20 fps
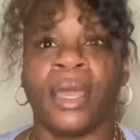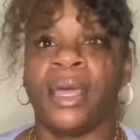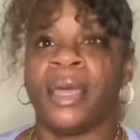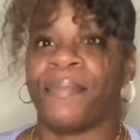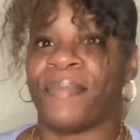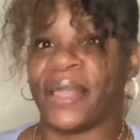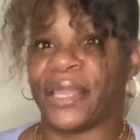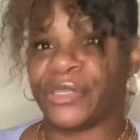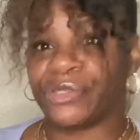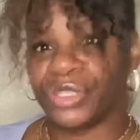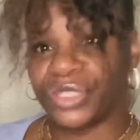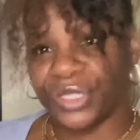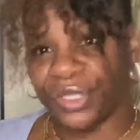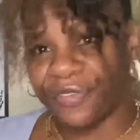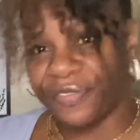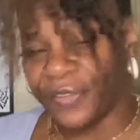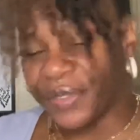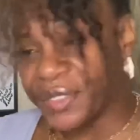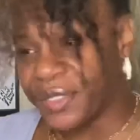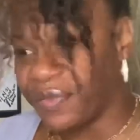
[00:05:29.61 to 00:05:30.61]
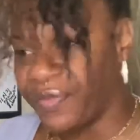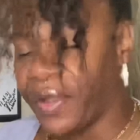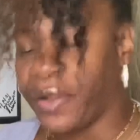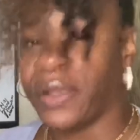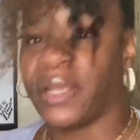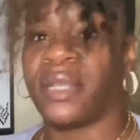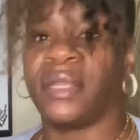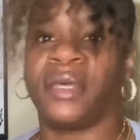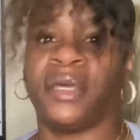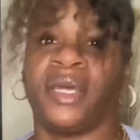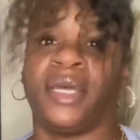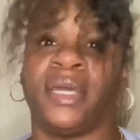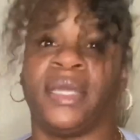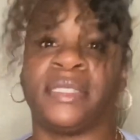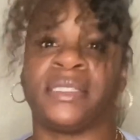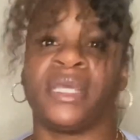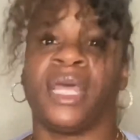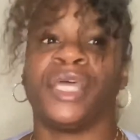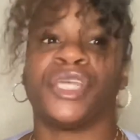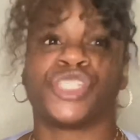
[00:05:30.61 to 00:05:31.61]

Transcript: My energy feels very good